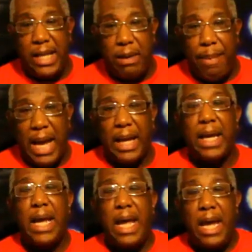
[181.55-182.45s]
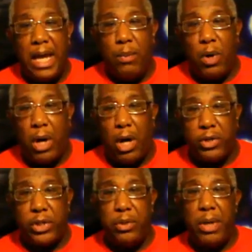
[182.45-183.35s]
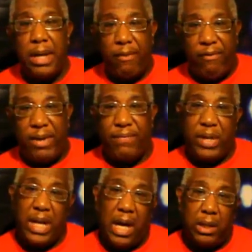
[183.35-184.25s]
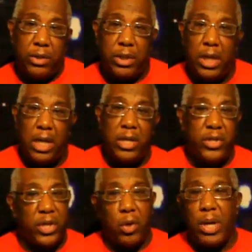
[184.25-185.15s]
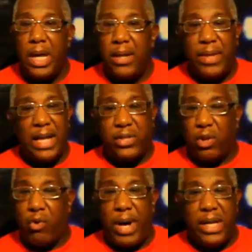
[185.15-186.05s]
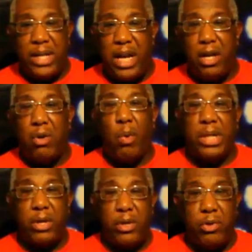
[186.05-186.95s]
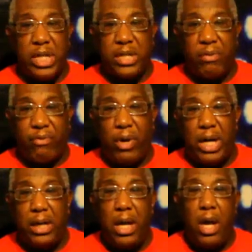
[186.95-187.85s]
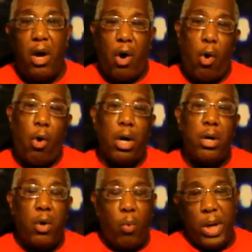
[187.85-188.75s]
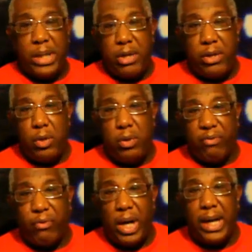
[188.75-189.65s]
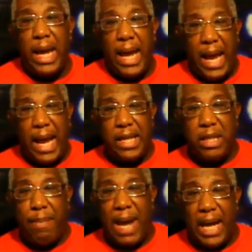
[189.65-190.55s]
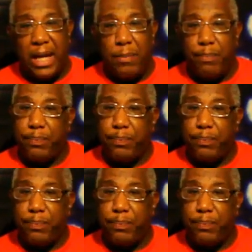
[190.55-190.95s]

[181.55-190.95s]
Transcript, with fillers: and the back, it will cost you $50. So that's a great deal whether you do just the front or whether you do the front and the back.